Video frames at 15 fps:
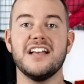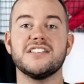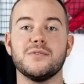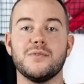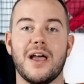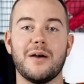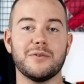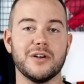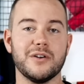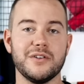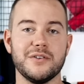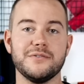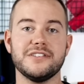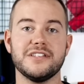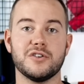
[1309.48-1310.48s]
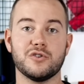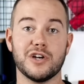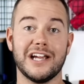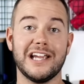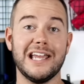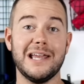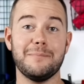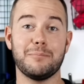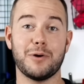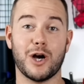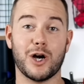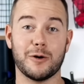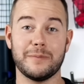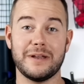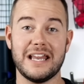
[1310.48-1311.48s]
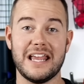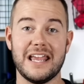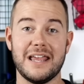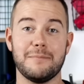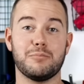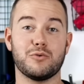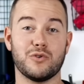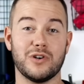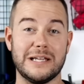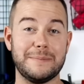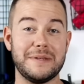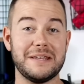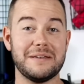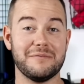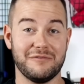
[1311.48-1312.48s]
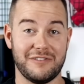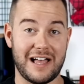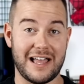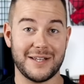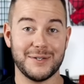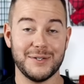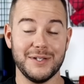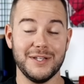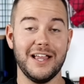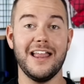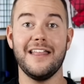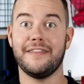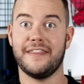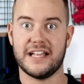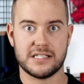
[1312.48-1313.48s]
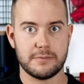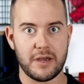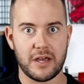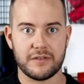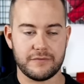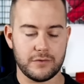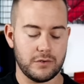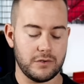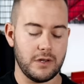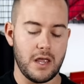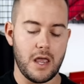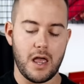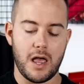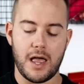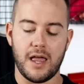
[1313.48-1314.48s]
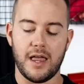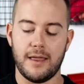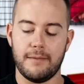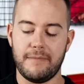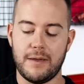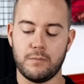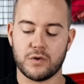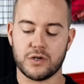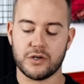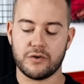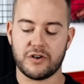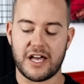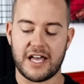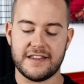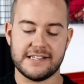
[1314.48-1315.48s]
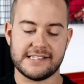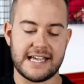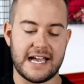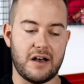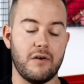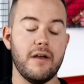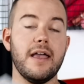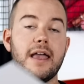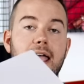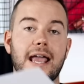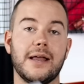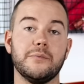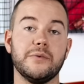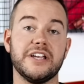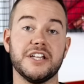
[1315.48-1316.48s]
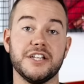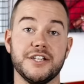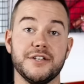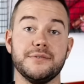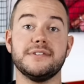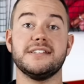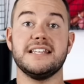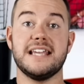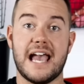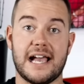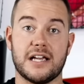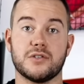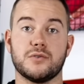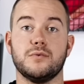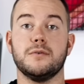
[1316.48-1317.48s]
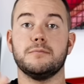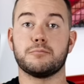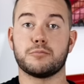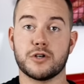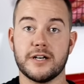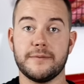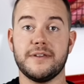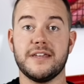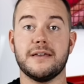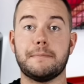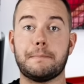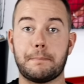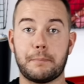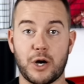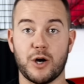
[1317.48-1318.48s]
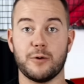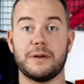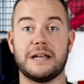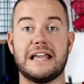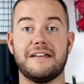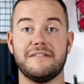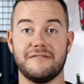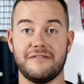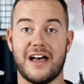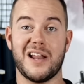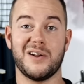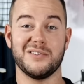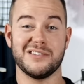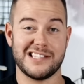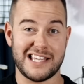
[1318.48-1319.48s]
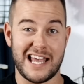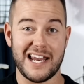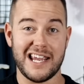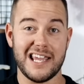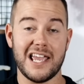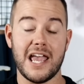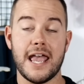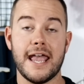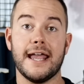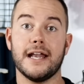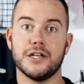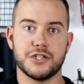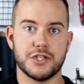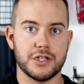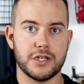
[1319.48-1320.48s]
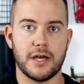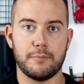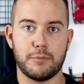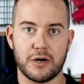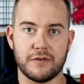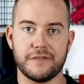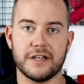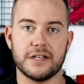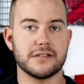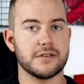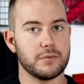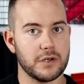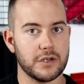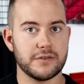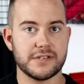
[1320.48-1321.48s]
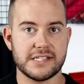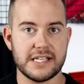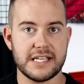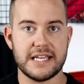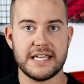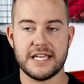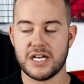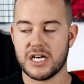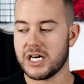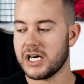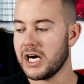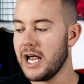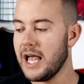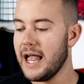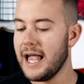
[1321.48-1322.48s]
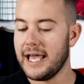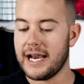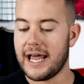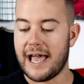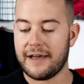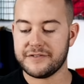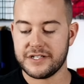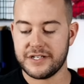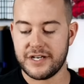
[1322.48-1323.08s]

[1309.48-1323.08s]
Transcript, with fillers: so now we're gonna use the Cricut Permanent Premium Vinyl. That's a mouthful. Um, and we're gonna cut this out and we can use the actual premium permanent vinyl setting and it should cut perfect. So we're gonna see here, and I have to